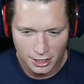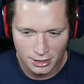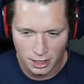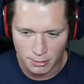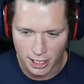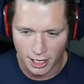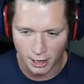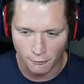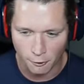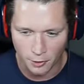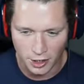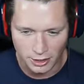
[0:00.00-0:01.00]
Need to be
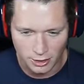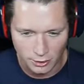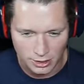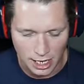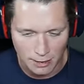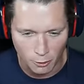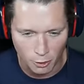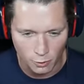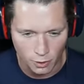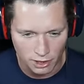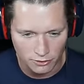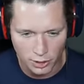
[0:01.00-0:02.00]
careful. Need to slow it down more,
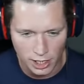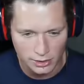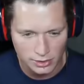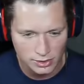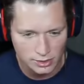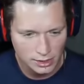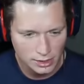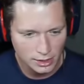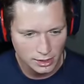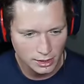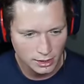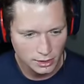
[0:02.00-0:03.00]
whatever else.
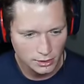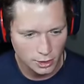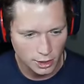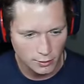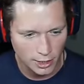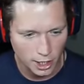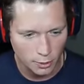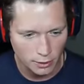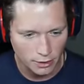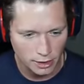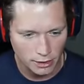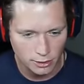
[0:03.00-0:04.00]
So here we go. We
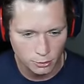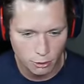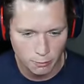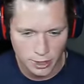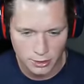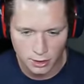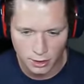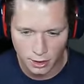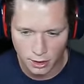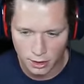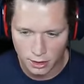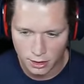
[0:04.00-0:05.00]
got a swoopy
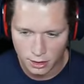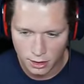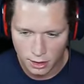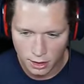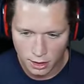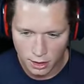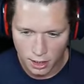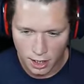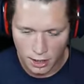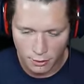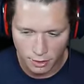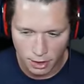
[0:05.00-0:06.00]
turn. And
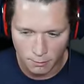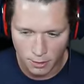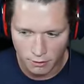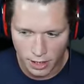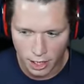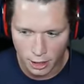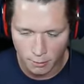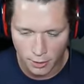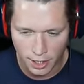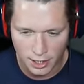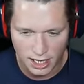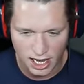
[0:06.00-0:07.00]
then we got a bit of a
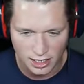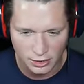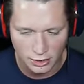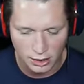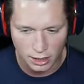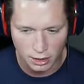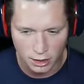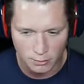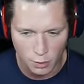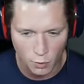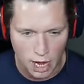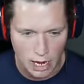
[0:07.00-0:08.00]
hairpin. Kind of took that a little
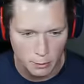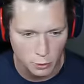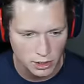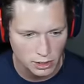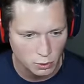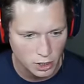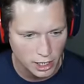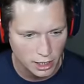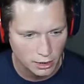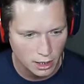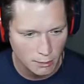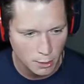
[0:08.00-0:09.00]
bit wide, but we just want to carry
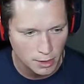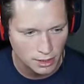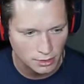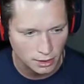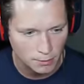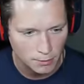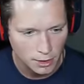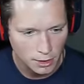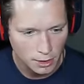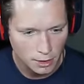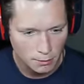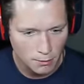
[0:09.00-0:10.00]
that momentum.
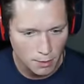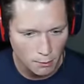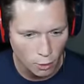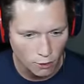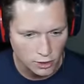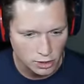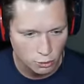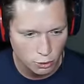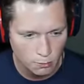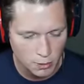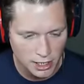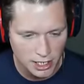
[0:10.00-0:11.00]
Bit more of a
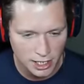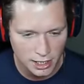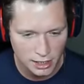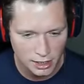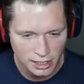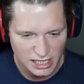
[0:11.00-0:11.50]
swoopy here.